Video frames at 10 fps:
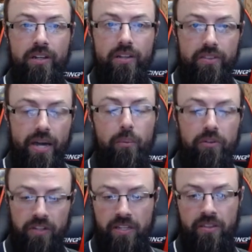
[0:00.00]
that was
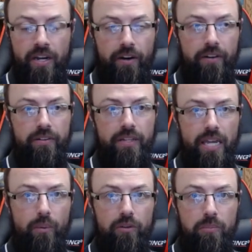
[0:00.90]
in there, it
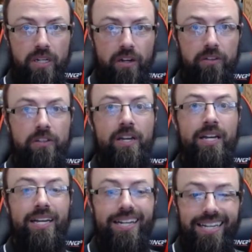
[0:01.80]
was because
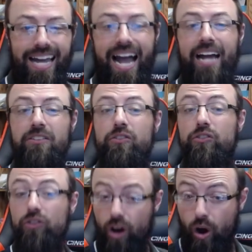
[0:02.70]
God
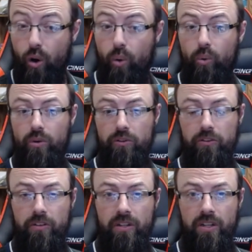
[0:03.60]
chose
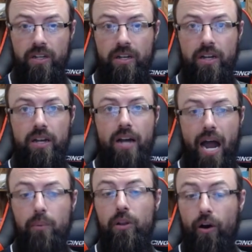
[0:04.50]
I
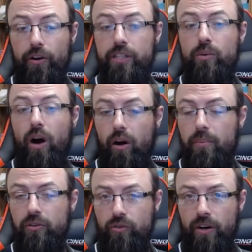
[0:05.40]
will argue
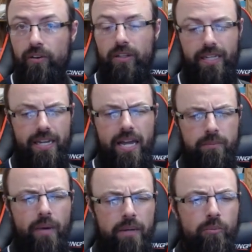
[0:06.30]
arbitrarily,
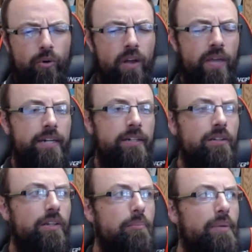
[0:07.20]
and, and more on that in a
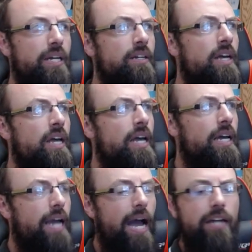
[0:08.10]
little bit.
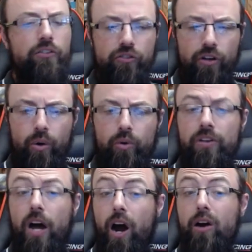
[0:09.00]
God chose
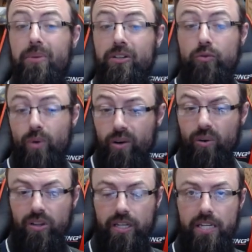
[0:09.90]

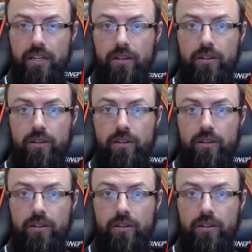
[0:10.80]
arbitrarily